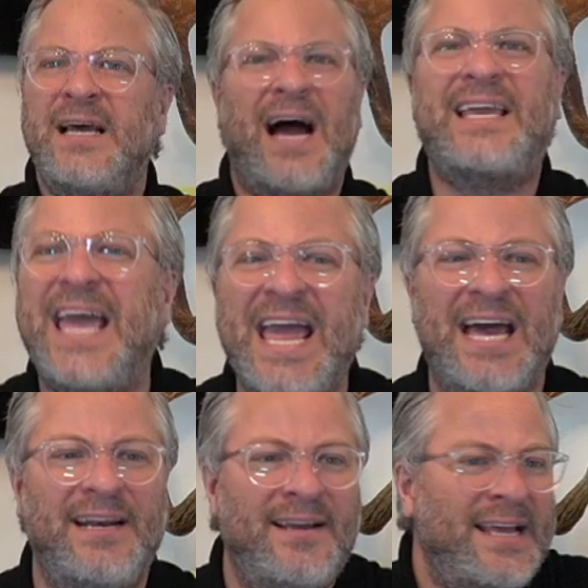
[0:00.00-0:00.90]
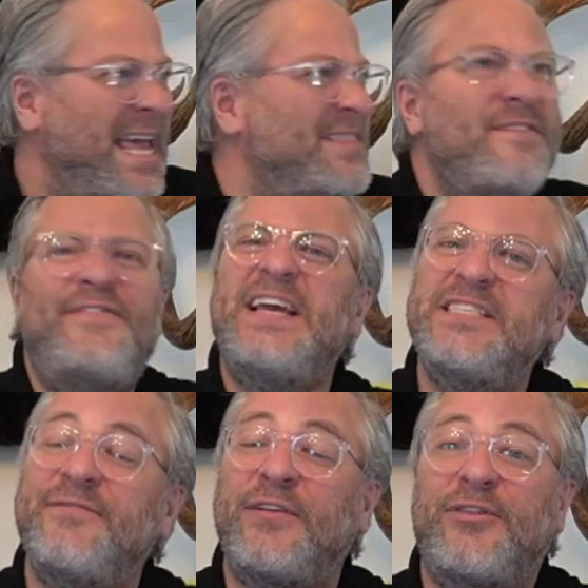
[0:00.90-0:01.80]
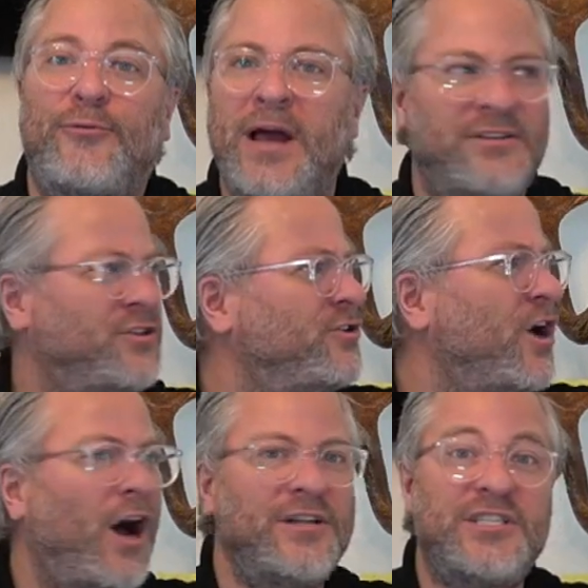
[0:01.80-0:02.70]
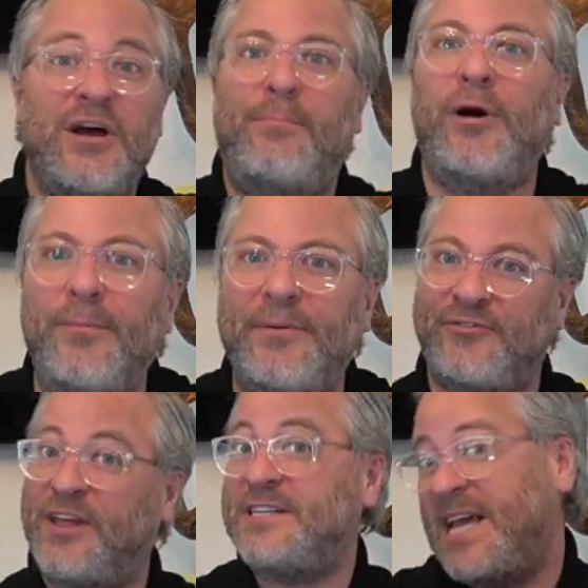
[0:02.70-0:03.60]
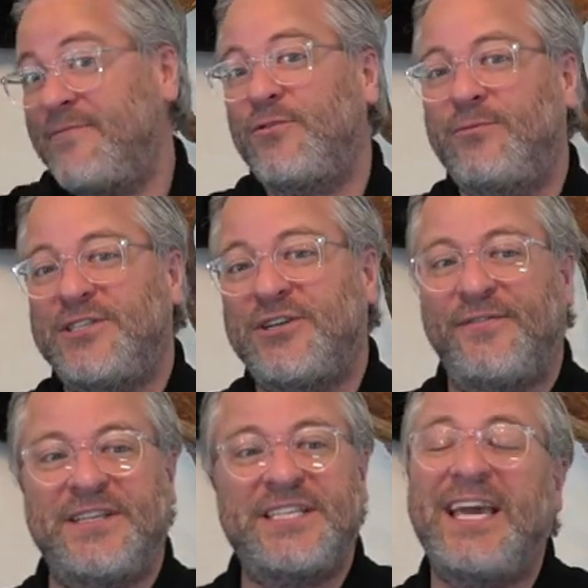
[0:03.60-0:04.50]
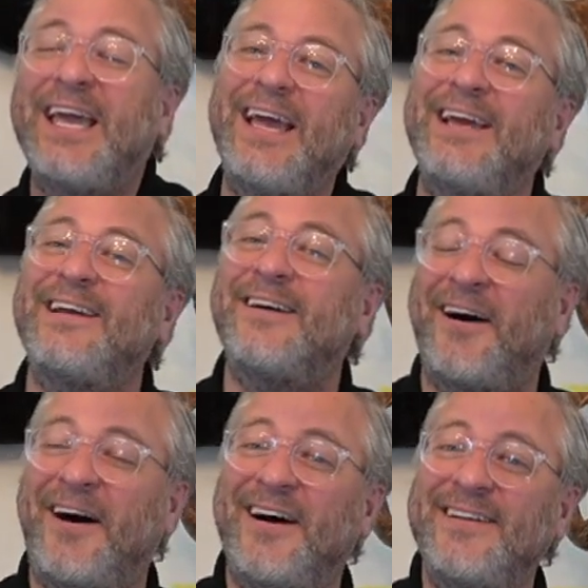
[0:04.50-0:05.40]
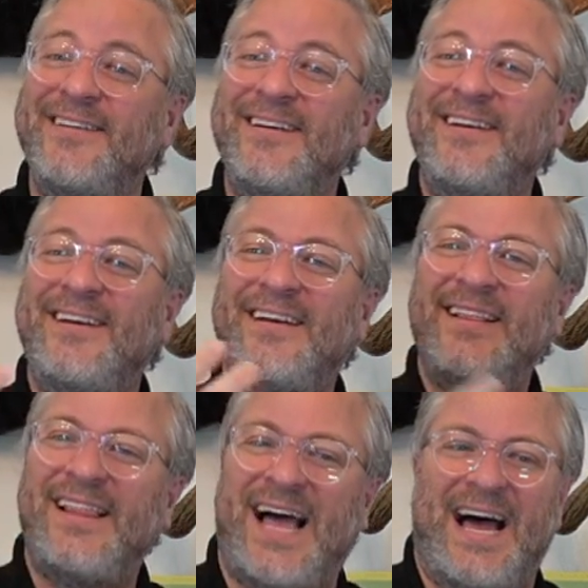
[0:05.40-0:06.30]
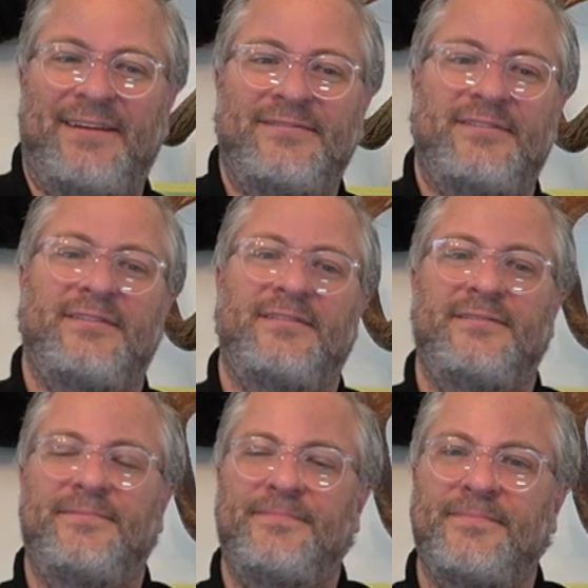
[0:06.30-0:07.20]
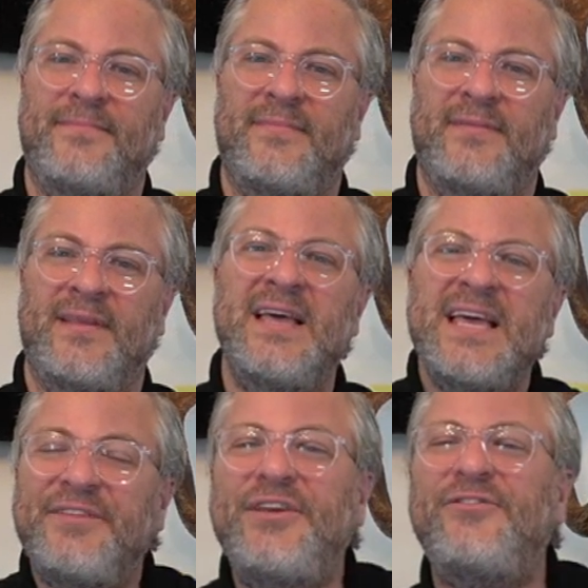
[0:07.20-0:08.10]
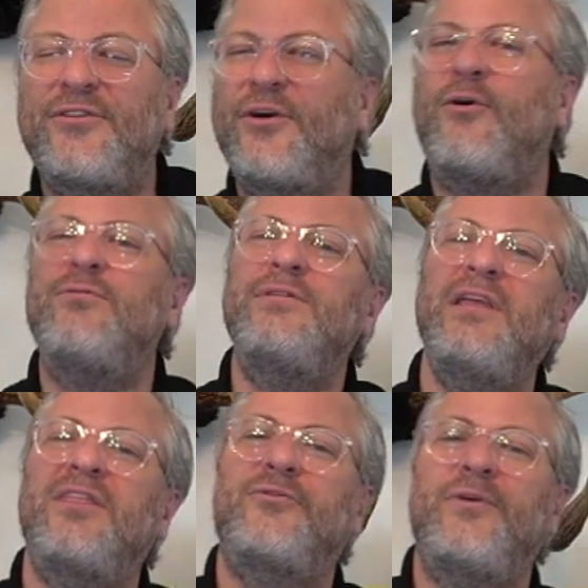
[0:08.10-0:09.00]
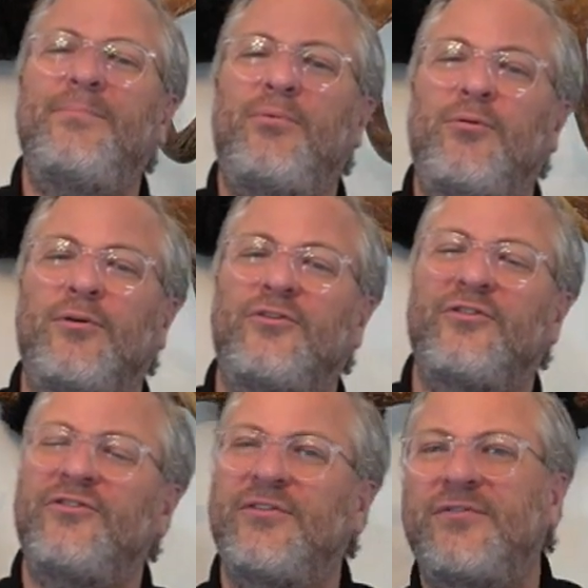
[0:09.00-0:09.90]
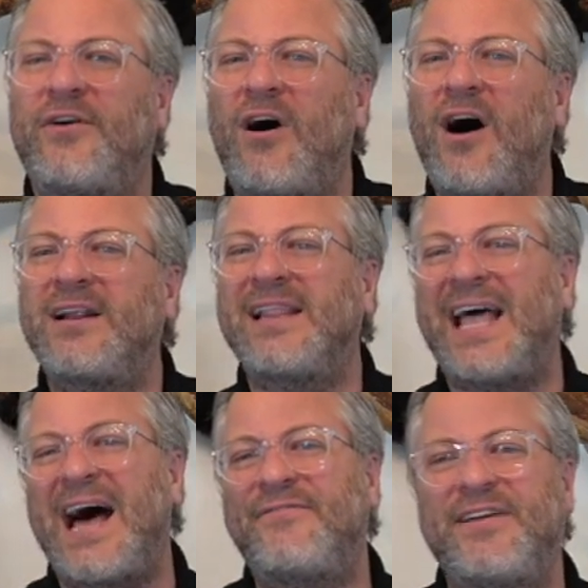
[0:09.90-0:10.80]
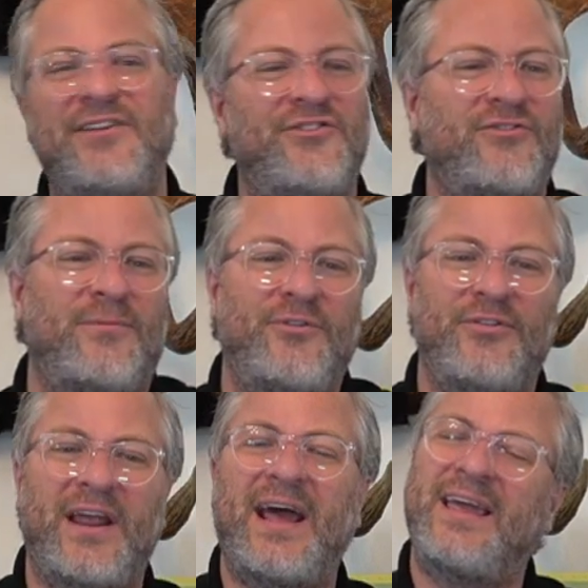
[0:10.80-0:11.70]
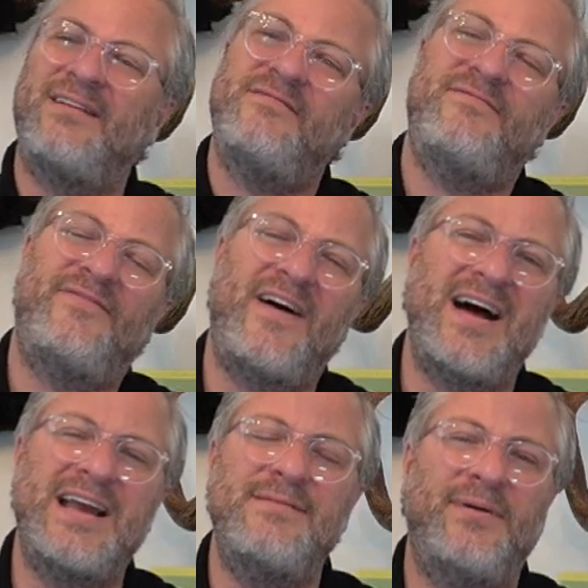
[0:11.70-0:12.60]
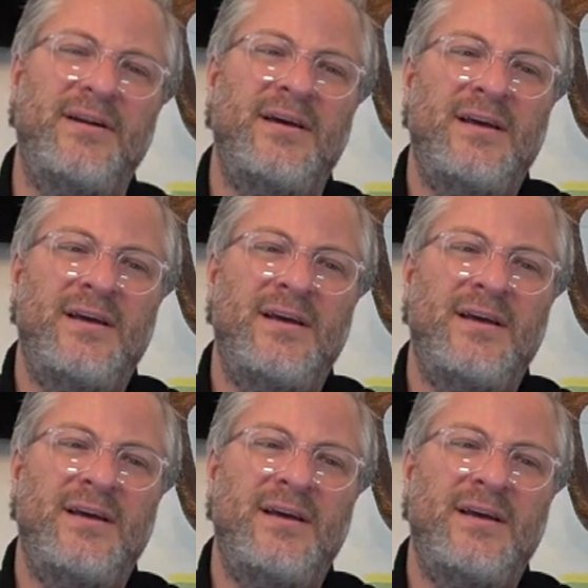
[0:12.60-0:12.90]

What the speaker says: Again, in the face of a threat to God's purpose that David would serve as king, God laughs. And these are the only three portraits of God laughing in Scripture that I can find, but